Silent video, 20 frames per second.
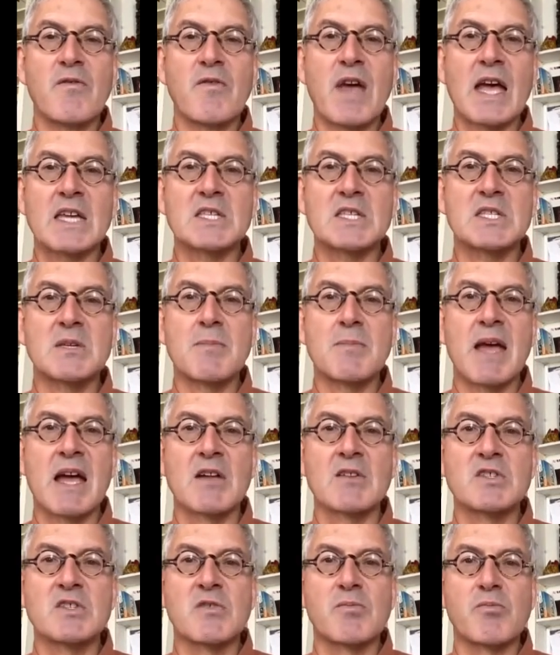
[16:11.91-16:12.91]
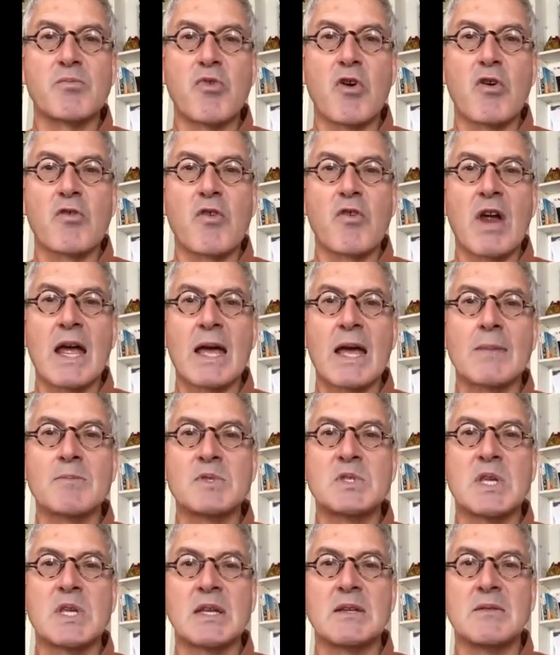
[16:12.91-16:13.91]
vast amounts of
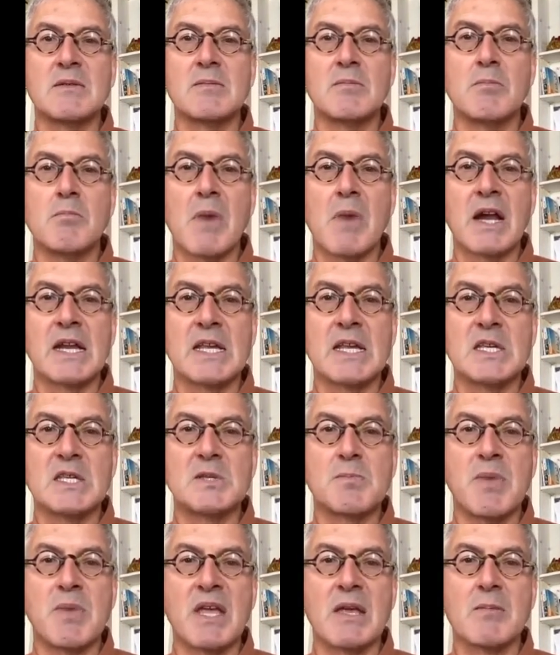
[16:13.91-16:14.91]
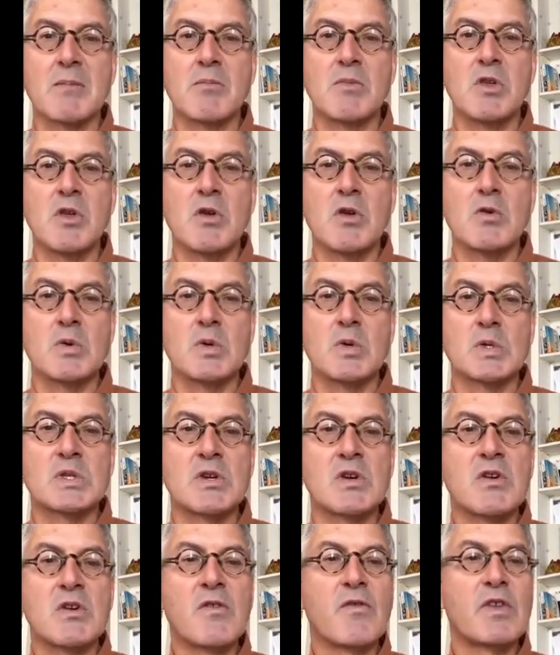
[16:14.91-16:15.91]
programs and monies being
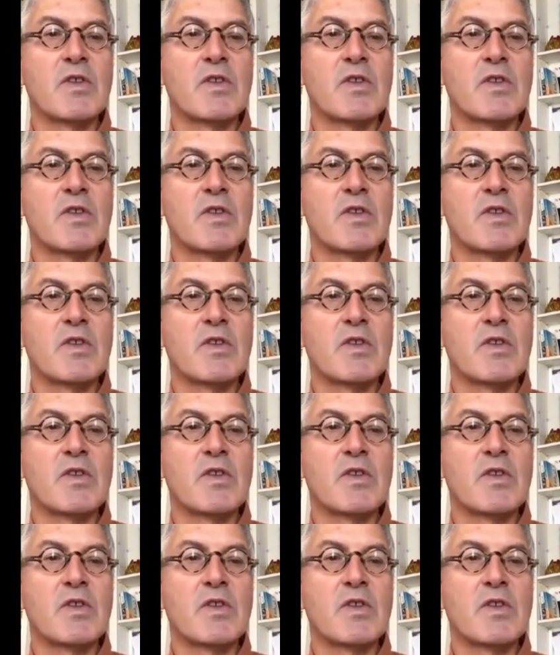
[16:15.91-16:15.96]
used